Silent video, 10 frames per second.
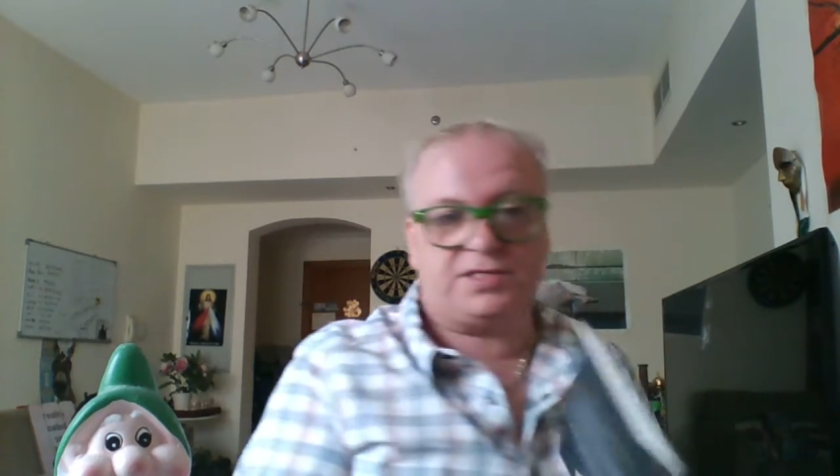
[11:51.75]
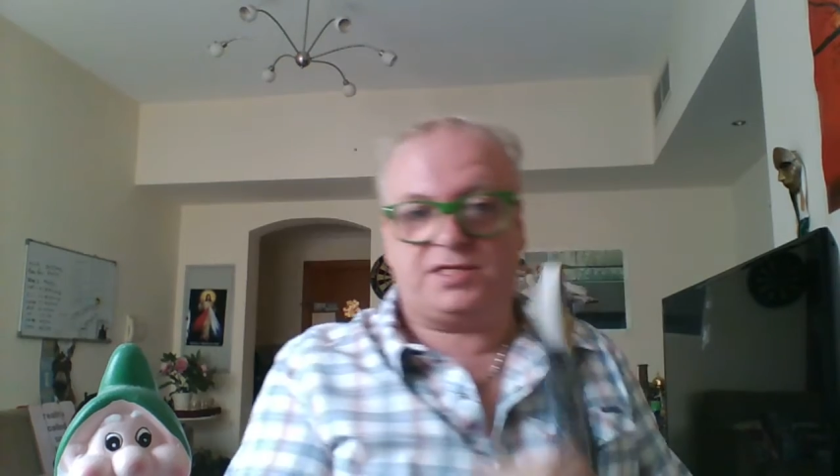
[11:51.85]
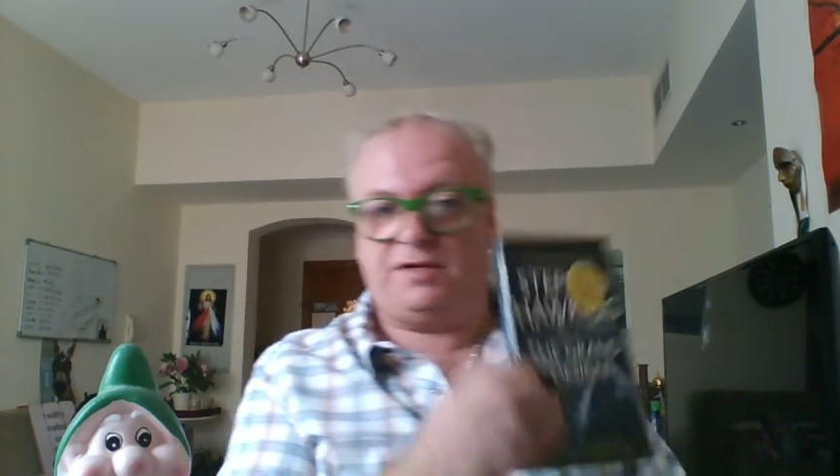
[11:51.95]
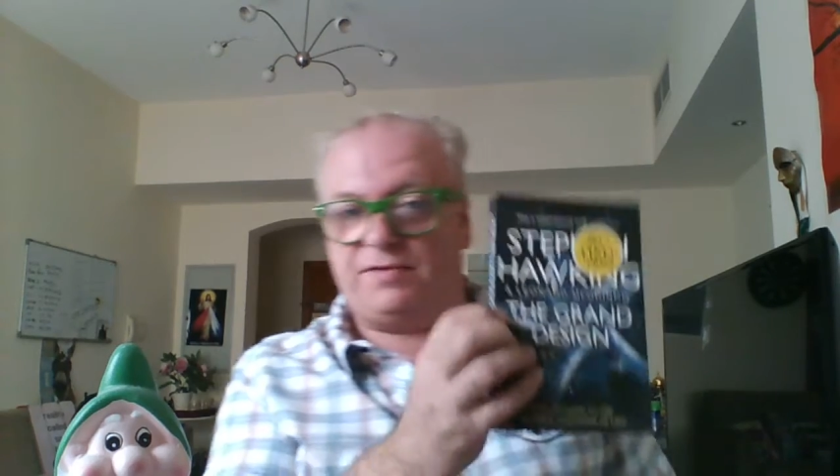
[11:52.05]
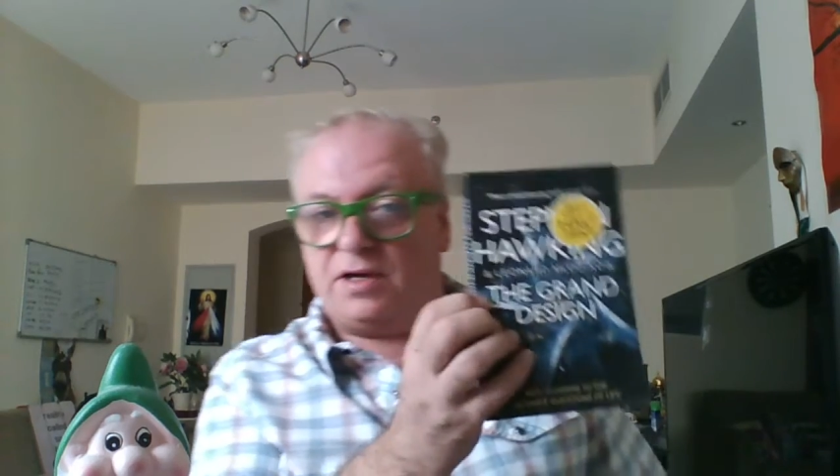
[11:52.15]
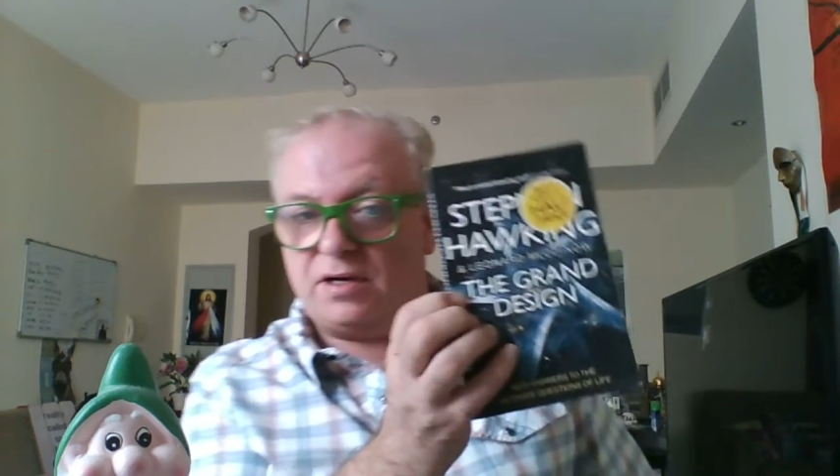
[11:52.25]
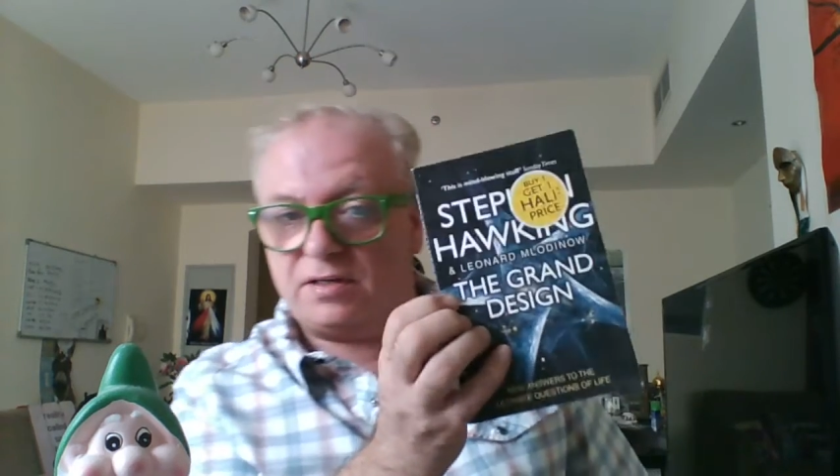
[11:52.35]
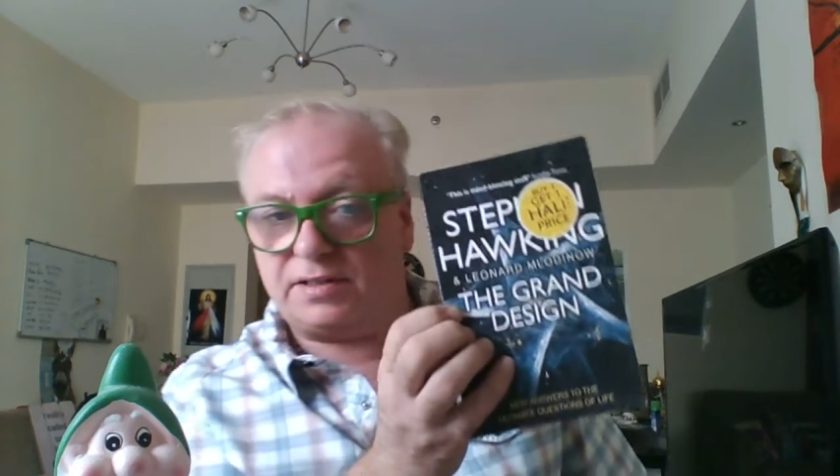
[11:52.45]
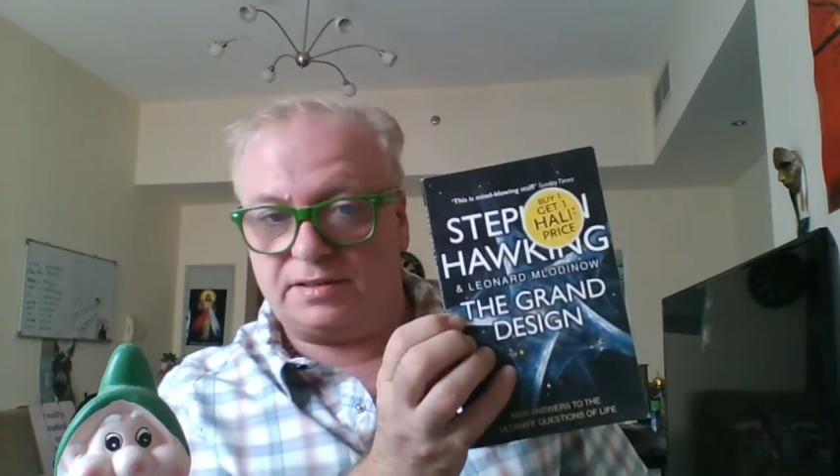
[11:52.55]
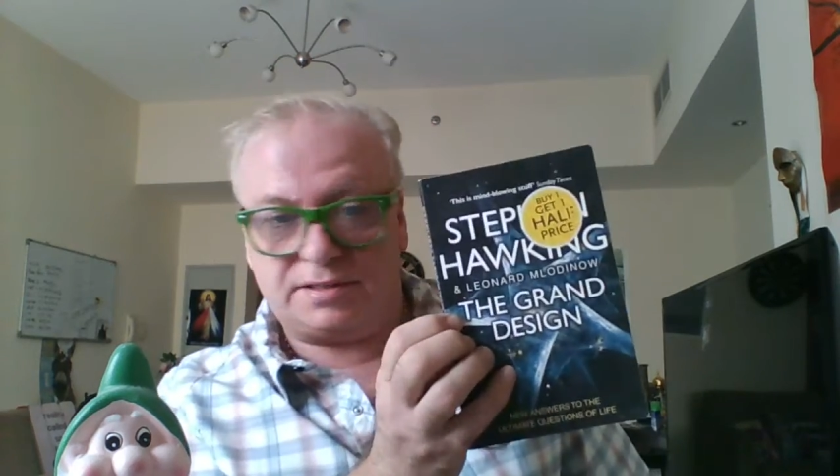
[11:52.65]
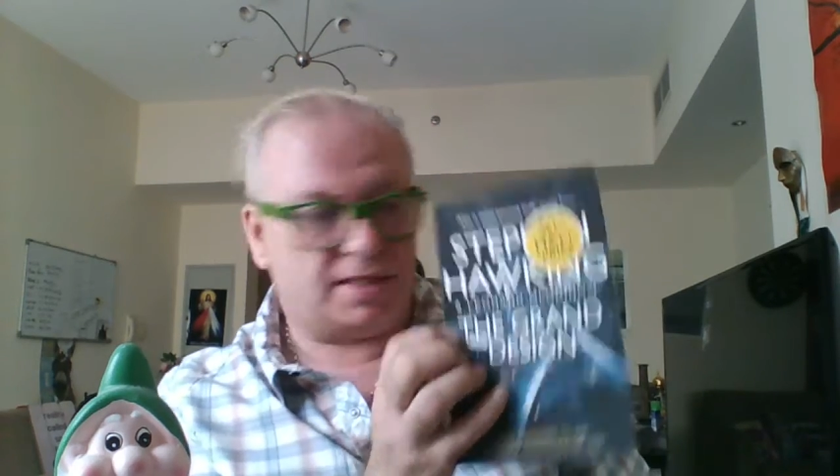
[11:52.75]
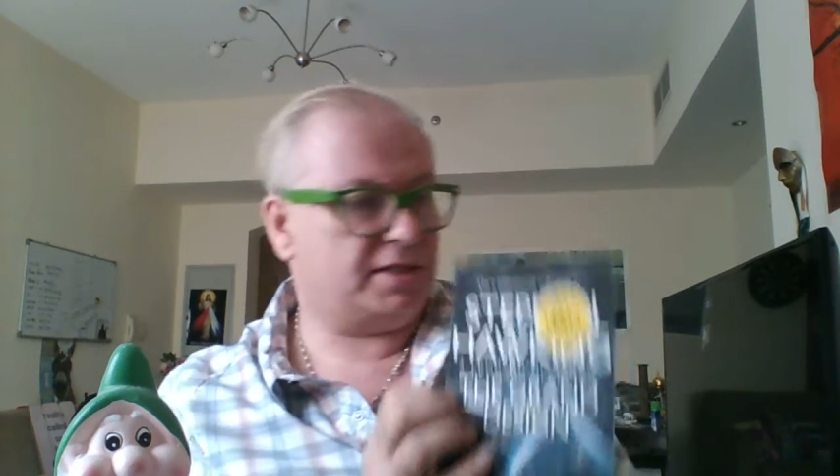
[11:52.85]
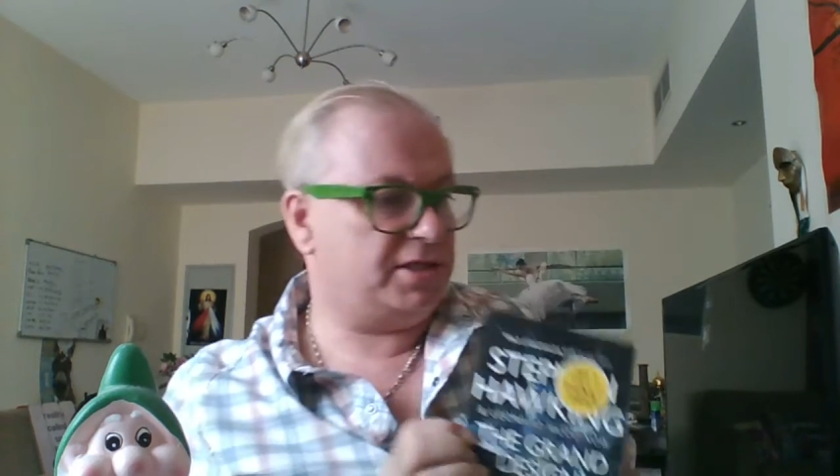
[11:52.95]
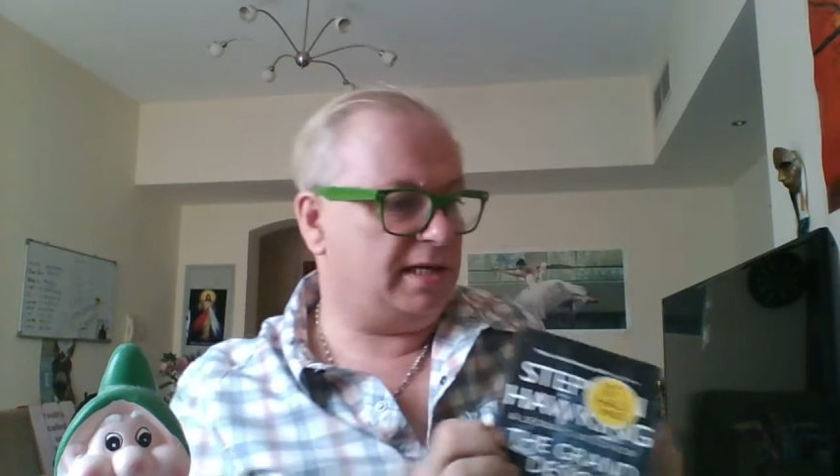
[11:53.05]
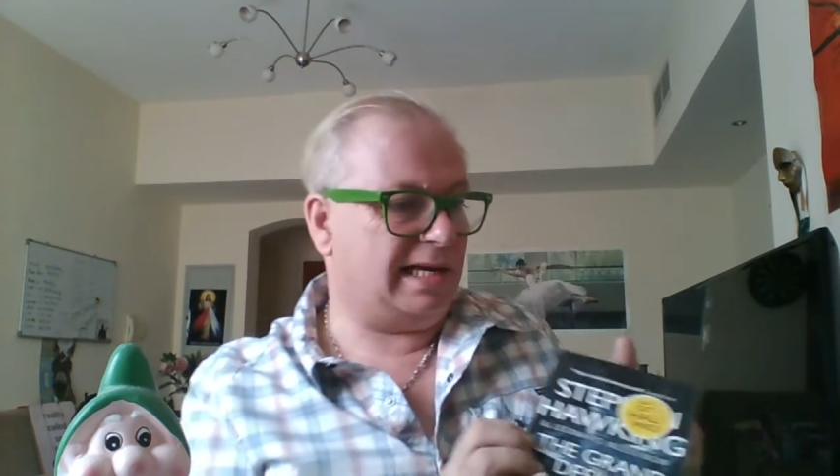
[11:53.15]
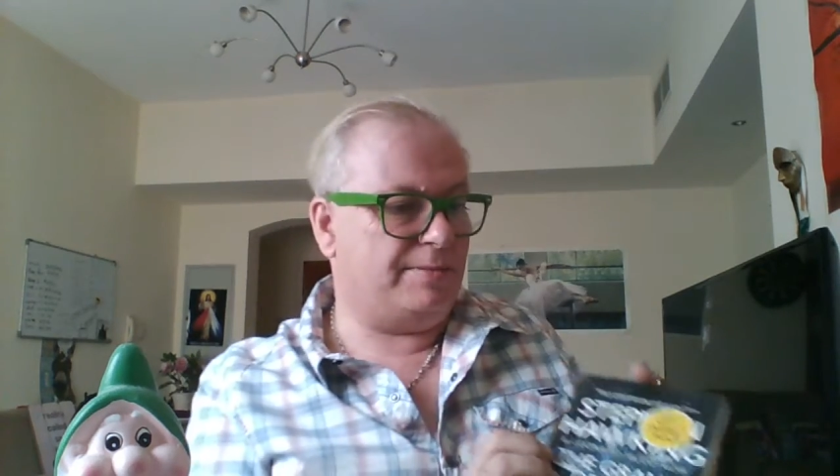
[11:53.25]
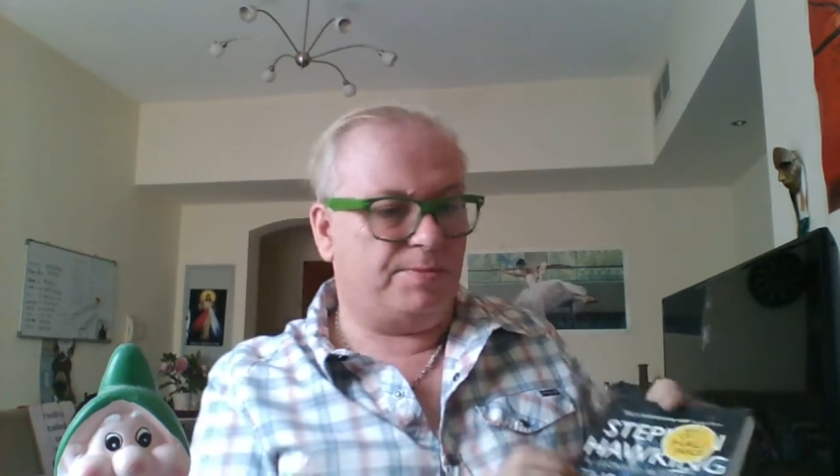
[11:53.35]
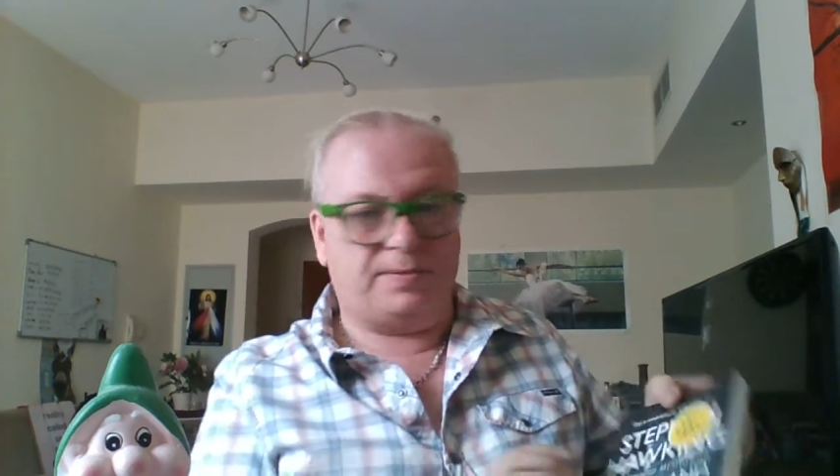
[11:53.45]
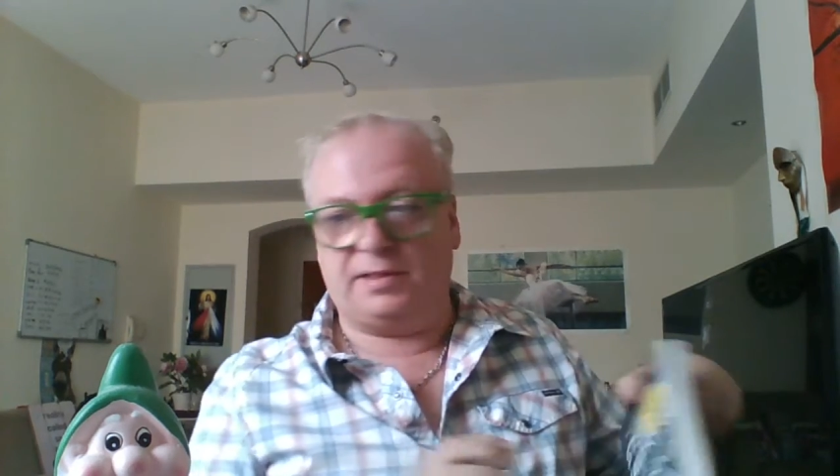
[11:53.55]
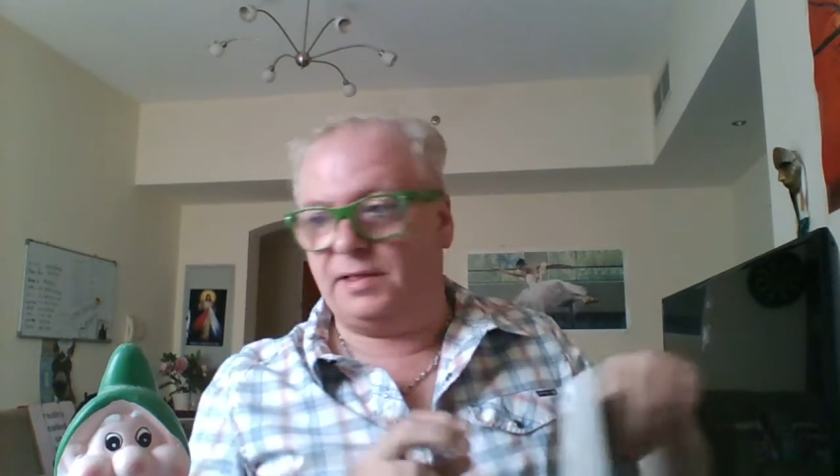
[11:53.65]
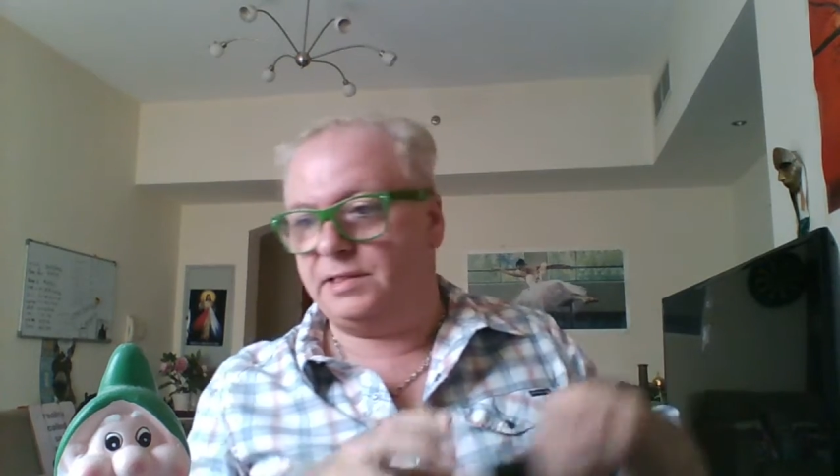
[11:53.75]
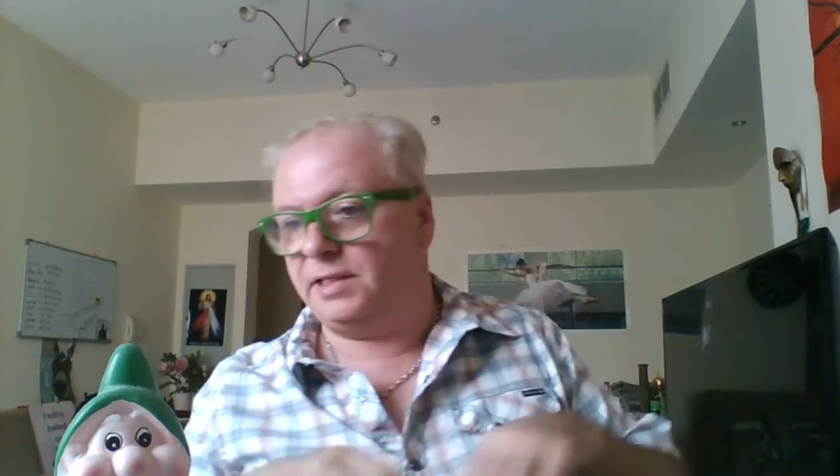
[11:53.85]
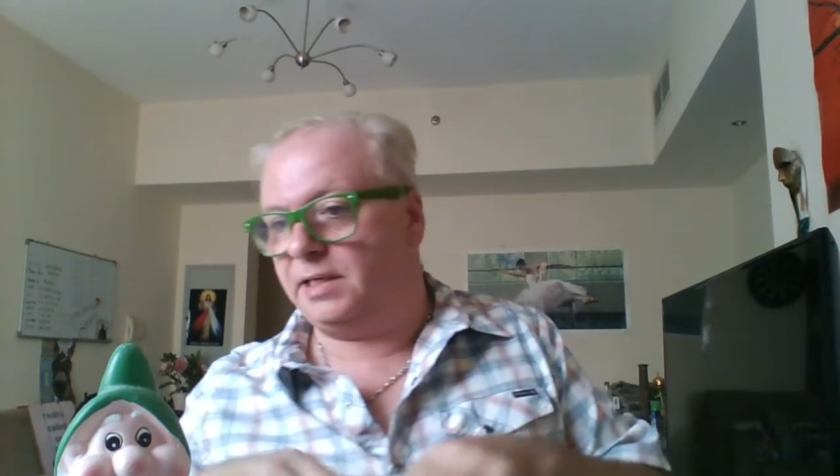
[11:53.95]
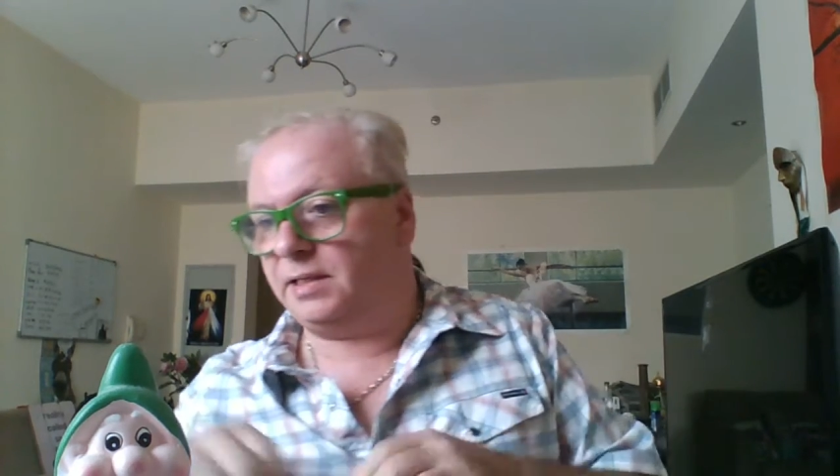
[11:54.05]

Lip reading: Stephen Hawkins actually came up with an idea